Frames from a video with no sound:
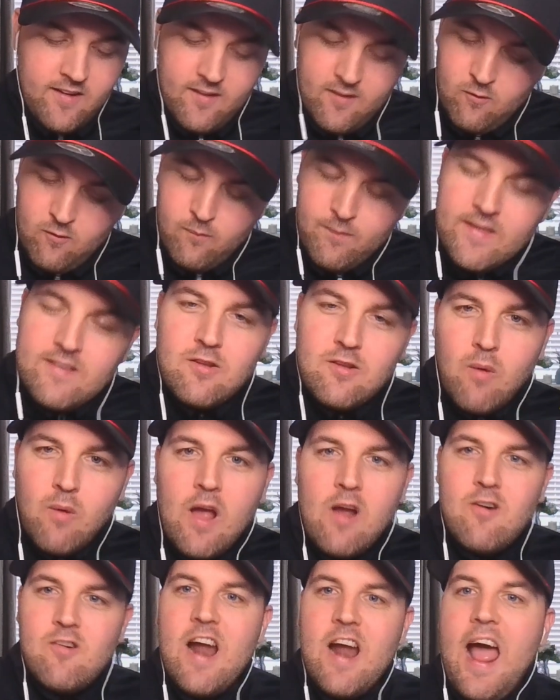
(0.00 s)
This is
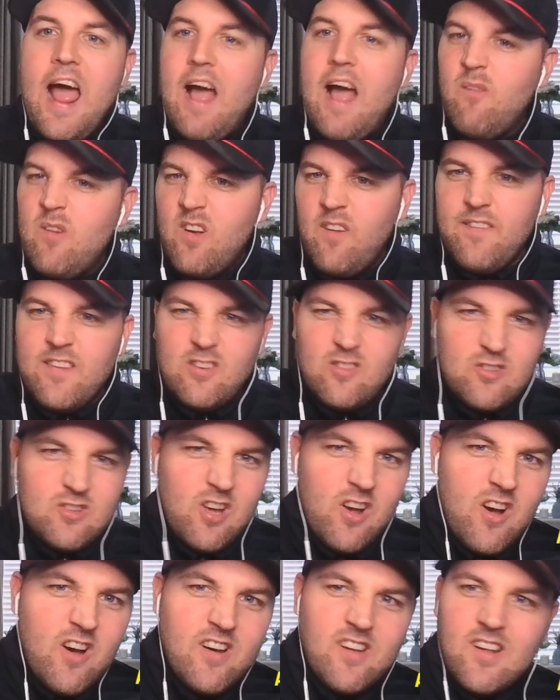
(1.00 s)
where we're at. We've got this
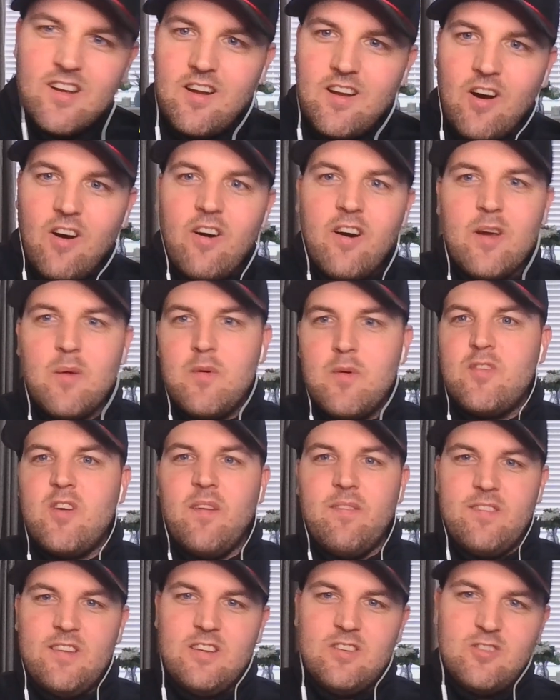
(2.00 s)
Turner guy, we've
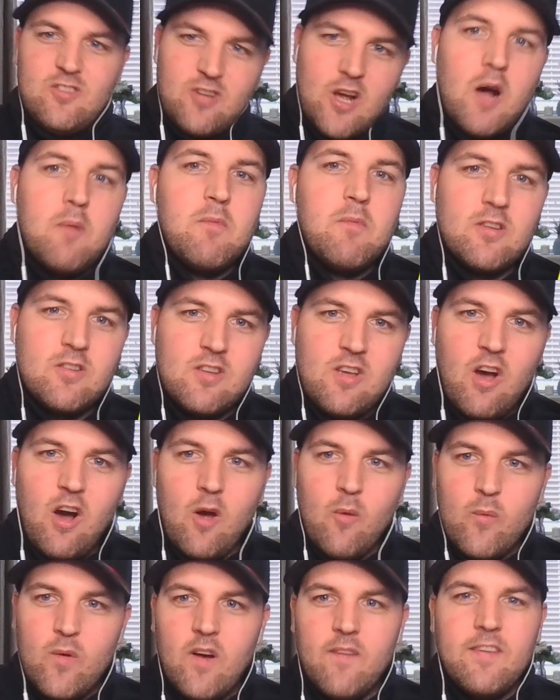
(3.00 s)
got this Thomas guy,
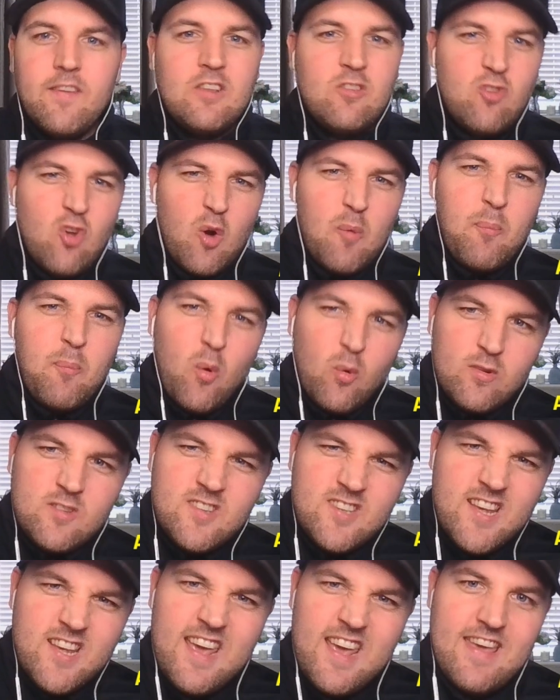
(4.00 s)
we've got the double
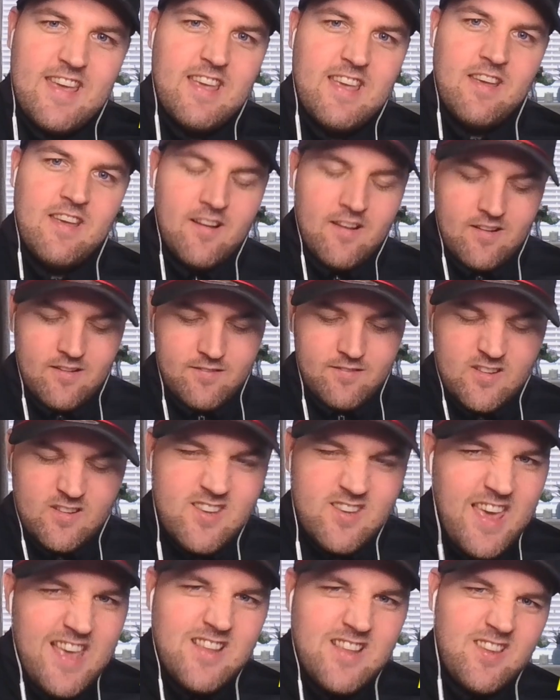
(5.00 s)
T, the
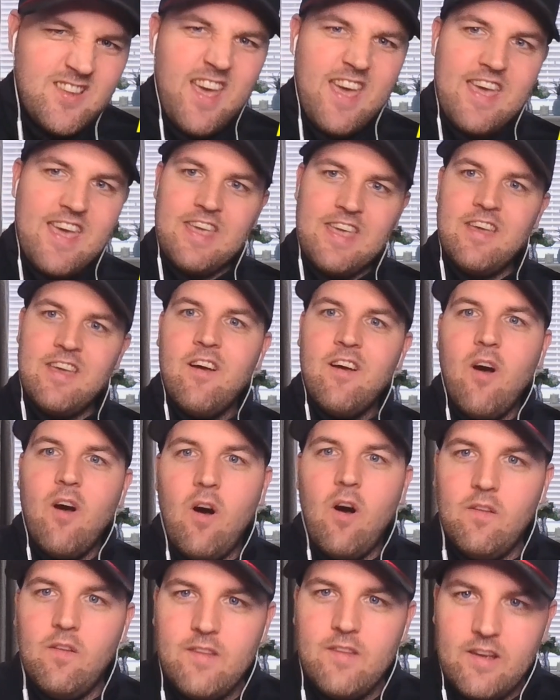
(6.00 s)
TT
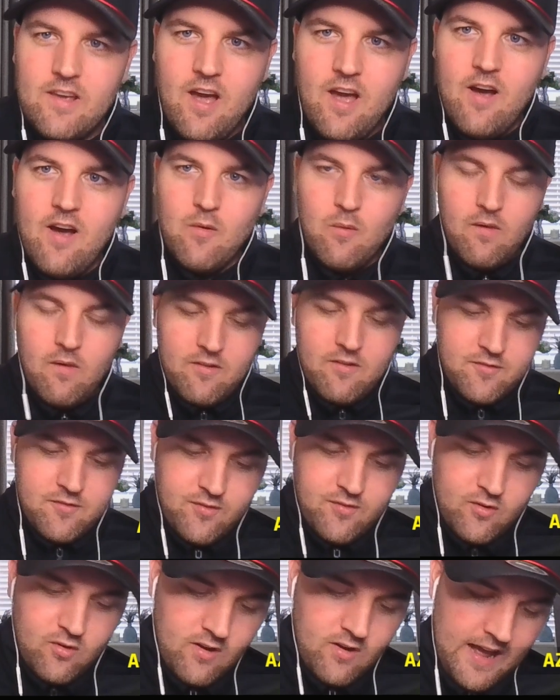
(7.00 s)
on the go
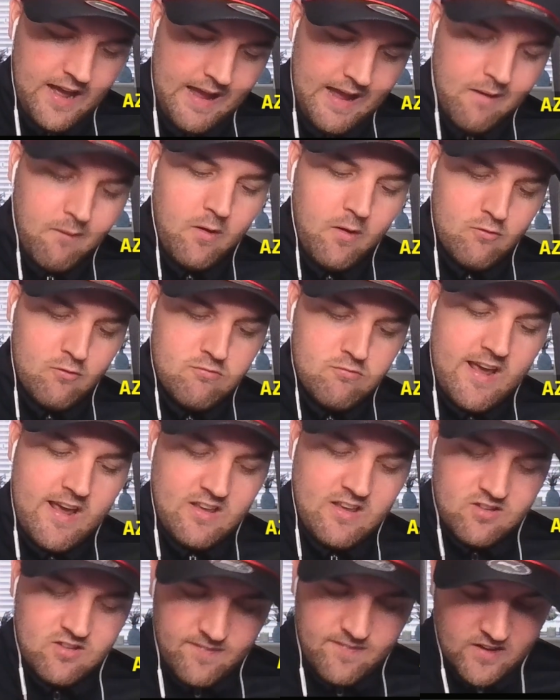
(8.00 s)
for our
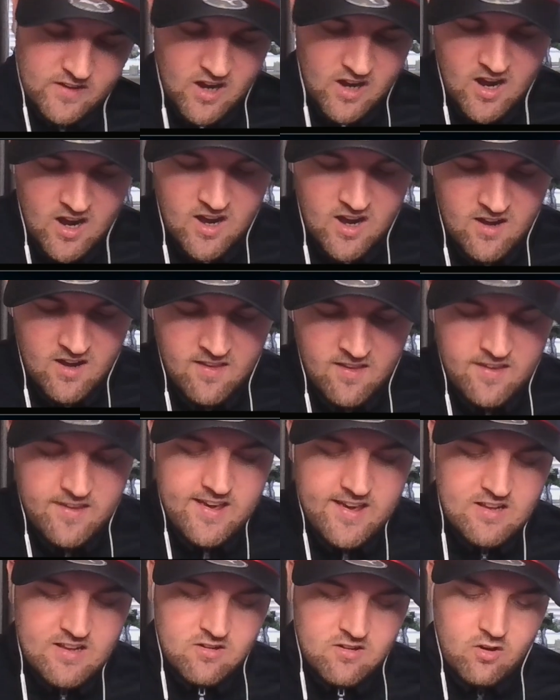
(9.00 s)
race. And the car
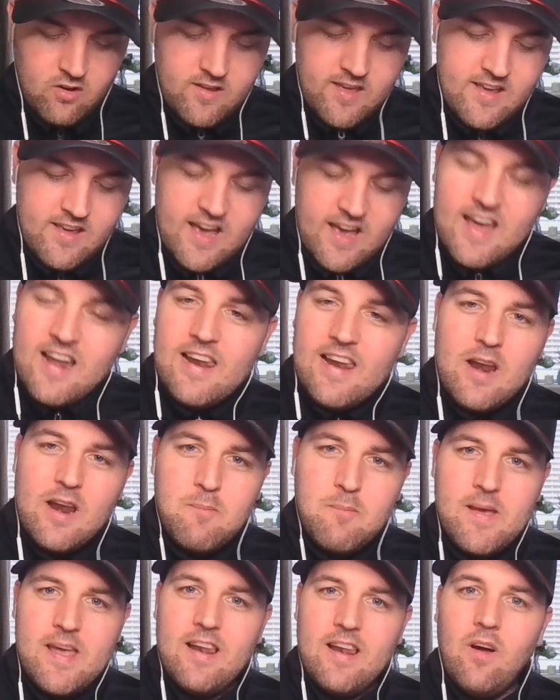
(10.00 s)
is looking a little
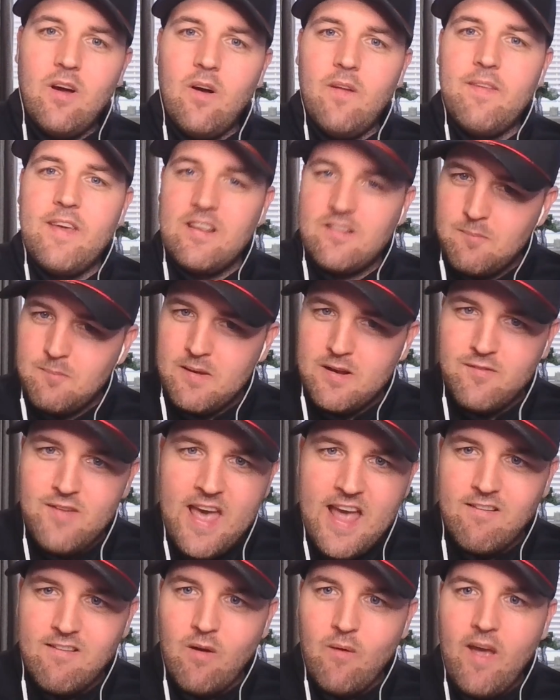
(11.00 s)
bit like this, a bit of
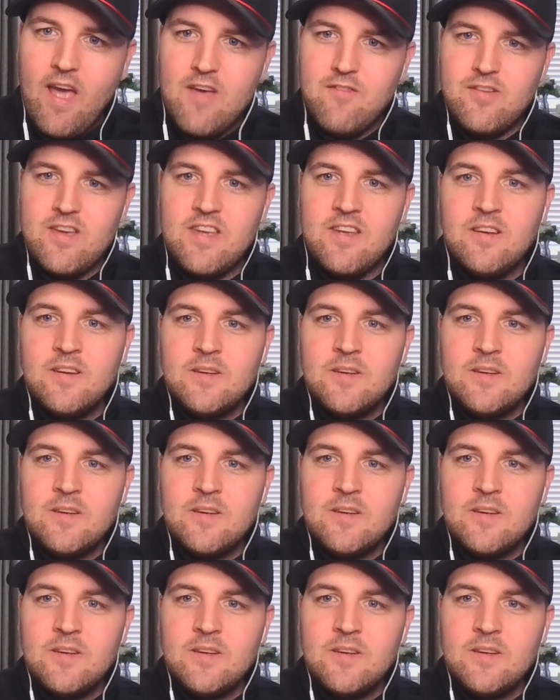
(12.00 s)
aero heavy.